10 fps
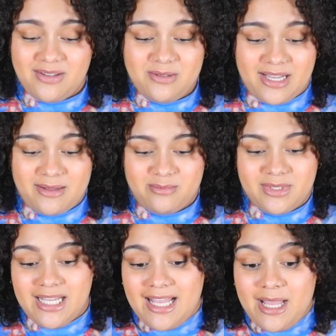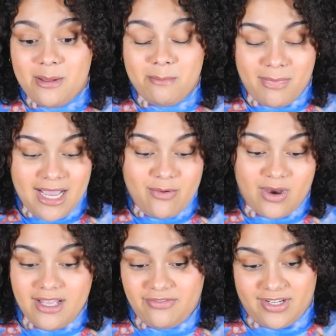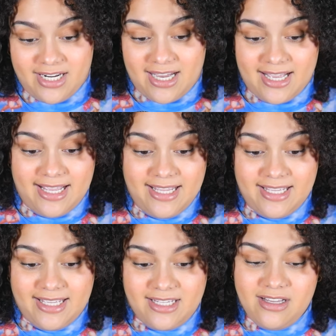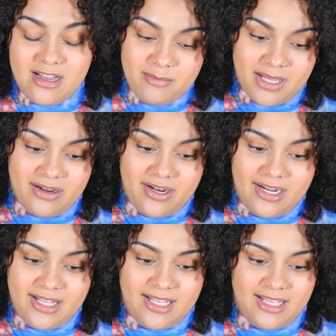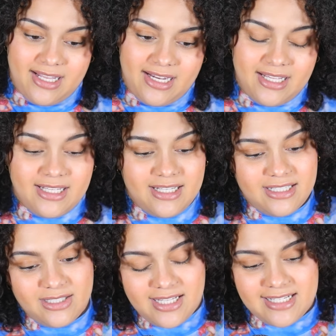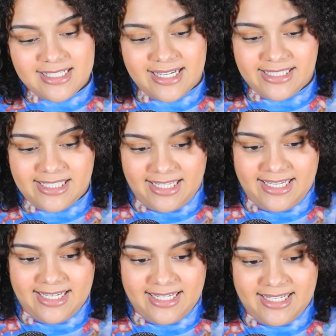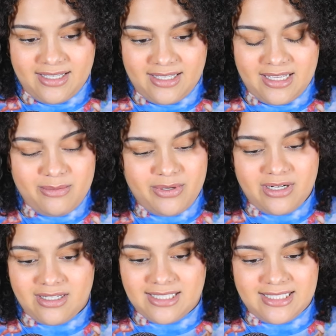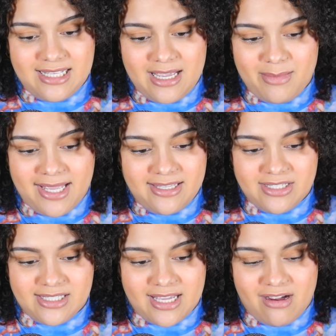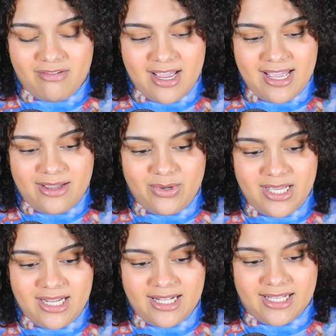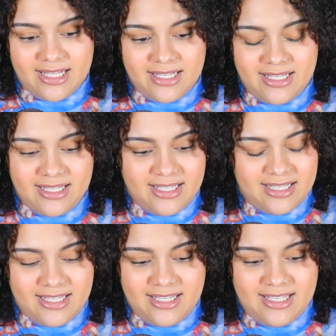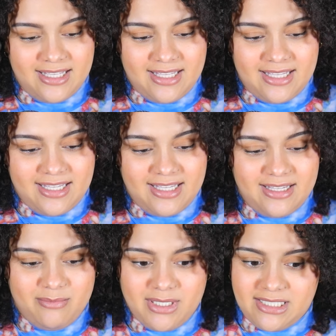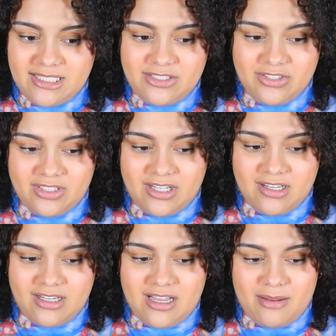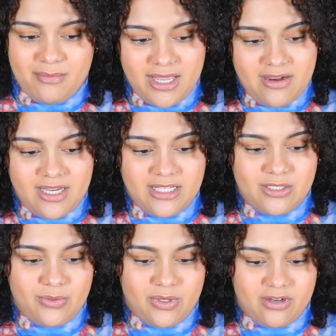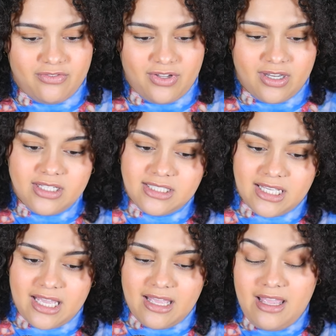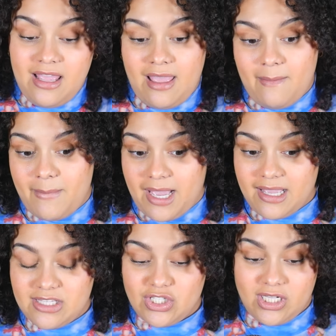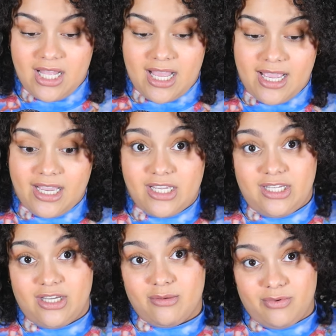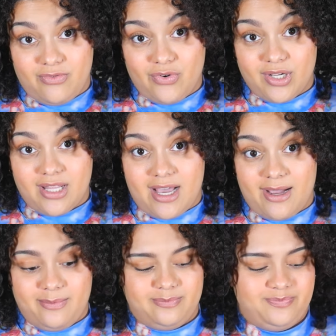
Okay. My wife and I got married in 2019. He put all these damn ages, like, all right, we get it my sister in law got married to her fiance back in July a year before that.